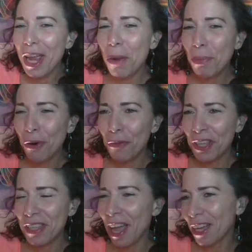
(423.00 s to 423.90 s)

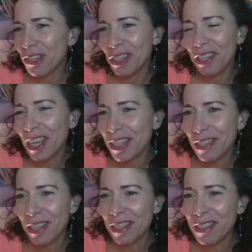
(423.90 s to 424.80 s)
Imperfect action gets
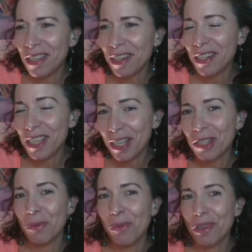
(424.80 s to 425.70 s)
things done, gets
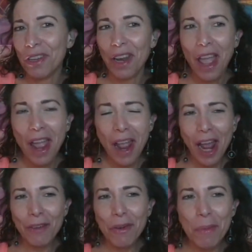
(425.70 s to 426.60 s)
them more done.
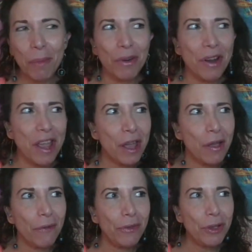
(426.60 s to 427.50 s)
And remember,
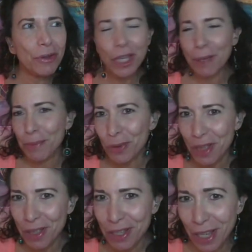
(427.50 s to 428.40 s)
if you keep
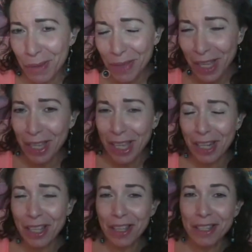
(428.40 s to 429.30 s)
doing the same thing and
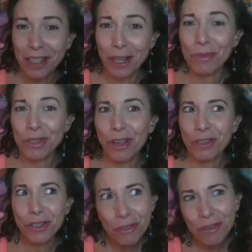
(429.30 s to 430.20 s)
getting the same result,
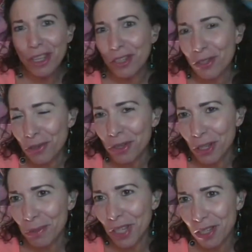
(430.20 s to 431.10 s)
you need to do
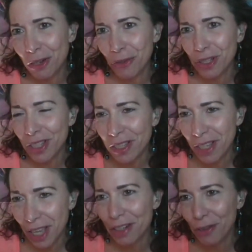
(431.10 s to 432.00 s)
something differently to
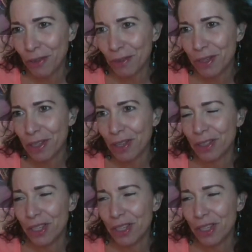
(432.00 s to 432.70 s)
get a different result.